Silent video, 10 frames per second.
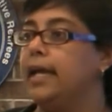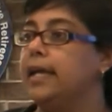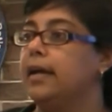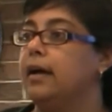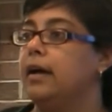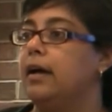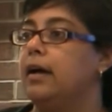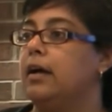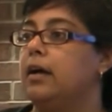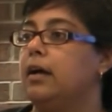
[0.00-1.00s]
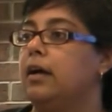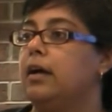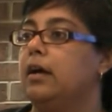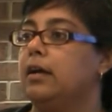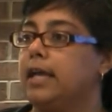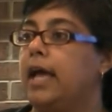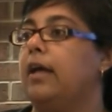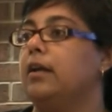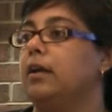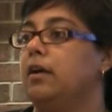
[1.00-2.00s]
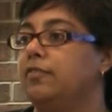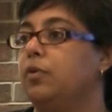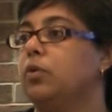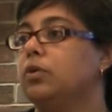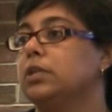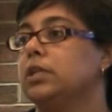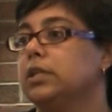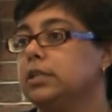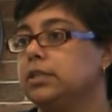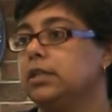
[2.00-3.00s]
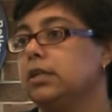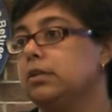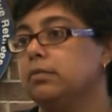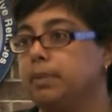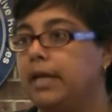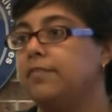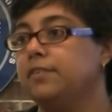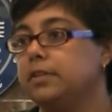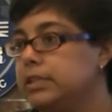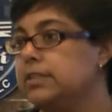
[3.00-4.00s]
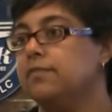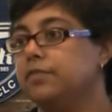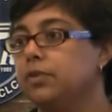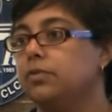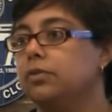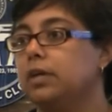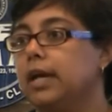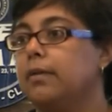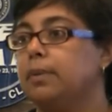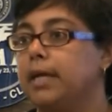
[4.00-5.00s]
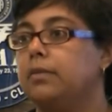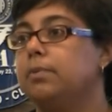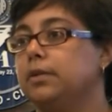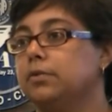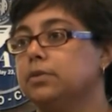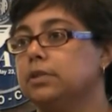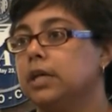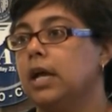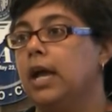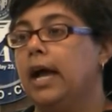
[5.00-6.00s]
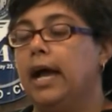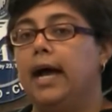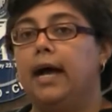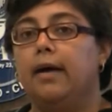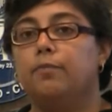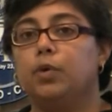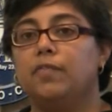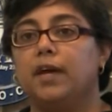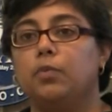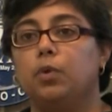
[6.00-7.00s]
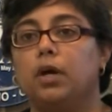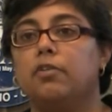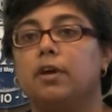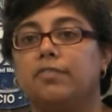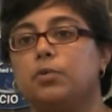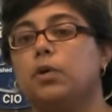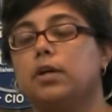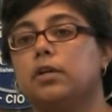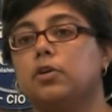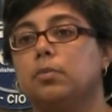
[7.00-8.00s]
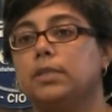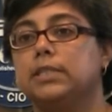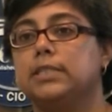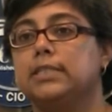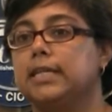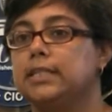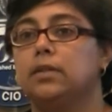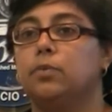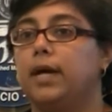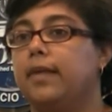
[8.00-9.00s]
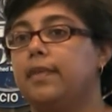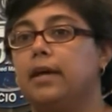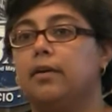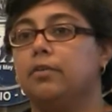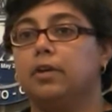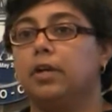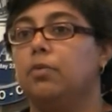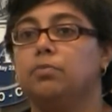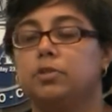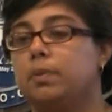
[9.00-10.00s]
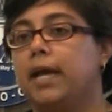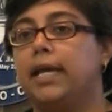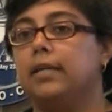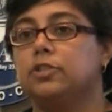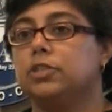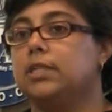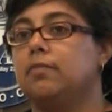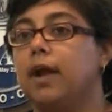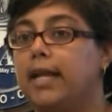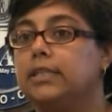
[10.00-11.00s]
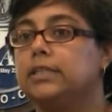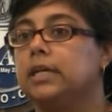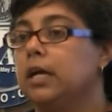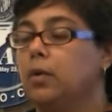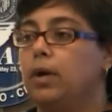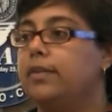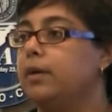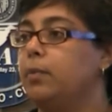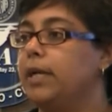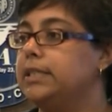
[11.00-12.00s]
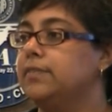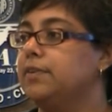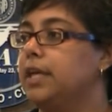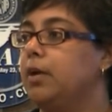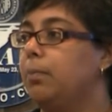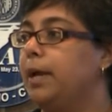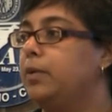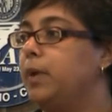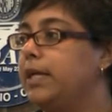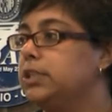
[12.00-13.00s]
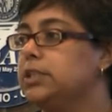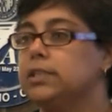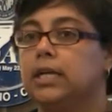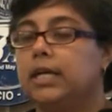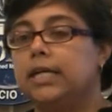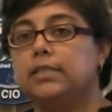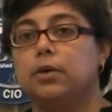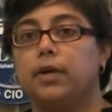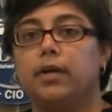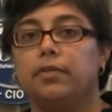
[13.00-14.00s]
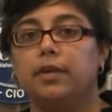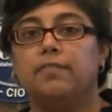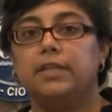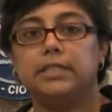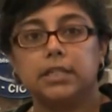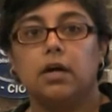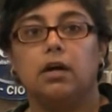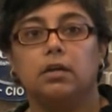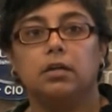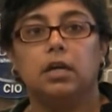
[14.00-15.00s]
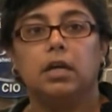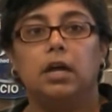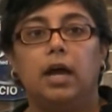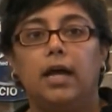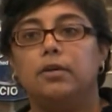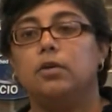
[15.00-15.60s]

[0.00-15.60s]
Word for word: They can't afford to pay for decent food and pay the bills. We've had worker after worker come into the centre where they're, you know, to pay just their rent while they're waiting for their unpaid wages is going on their Visa card.